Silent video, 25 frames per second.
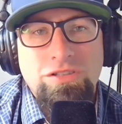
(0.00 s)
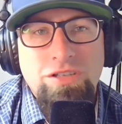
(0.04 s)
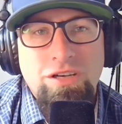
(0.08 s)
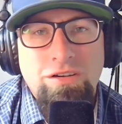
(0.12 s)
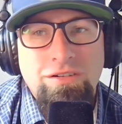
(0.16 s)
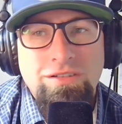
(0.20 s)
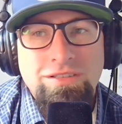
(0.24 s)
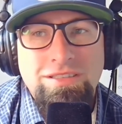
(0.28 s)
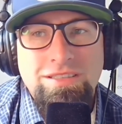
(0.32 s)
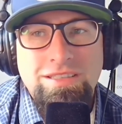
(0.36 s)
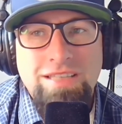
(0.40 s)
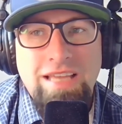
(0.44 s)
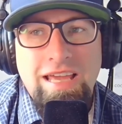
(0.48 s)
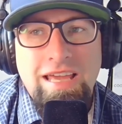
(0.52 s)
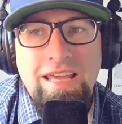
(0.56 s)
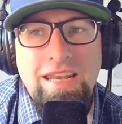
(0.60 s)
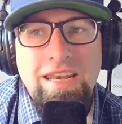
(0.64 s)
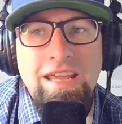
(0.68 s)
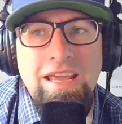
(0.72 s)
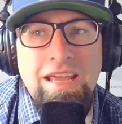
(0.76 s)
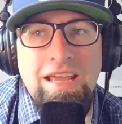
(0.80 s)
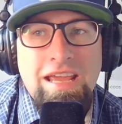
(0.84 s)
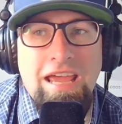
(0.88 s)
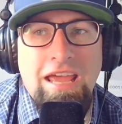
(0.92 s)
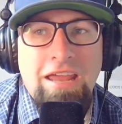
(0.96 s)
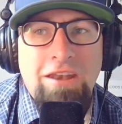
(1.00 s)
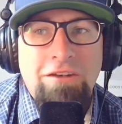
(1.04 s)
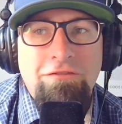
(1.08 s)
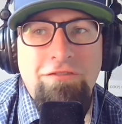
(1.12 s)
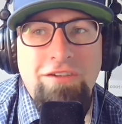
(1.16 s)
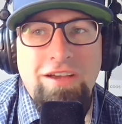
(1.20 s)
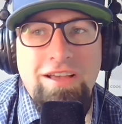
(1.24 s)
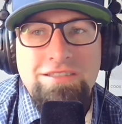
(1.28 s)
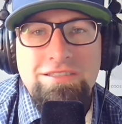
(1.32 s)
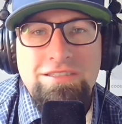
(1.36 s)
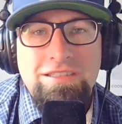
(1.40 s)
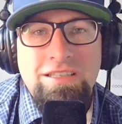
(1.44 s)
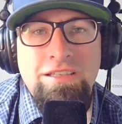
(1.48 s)
So instead,
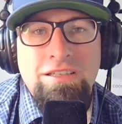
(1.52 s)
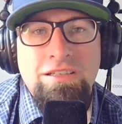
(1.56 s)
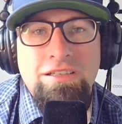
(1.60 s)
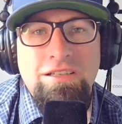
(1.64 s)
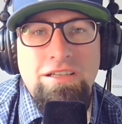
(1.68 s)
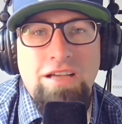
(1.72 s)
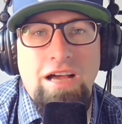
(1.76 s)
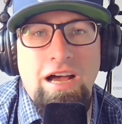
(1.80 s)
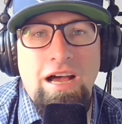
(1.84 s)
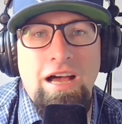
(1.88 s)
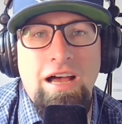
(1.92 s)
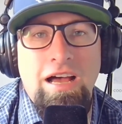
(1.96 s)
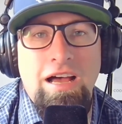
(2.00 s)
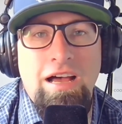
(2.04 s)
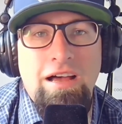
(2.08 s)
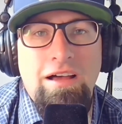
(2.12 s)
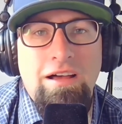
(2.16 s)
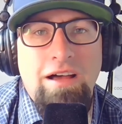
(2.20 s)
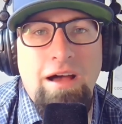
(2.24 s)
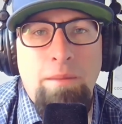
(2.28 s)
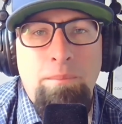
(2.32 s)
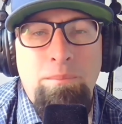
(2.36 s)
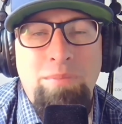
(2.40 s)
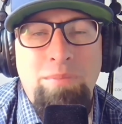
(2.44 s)
invest in a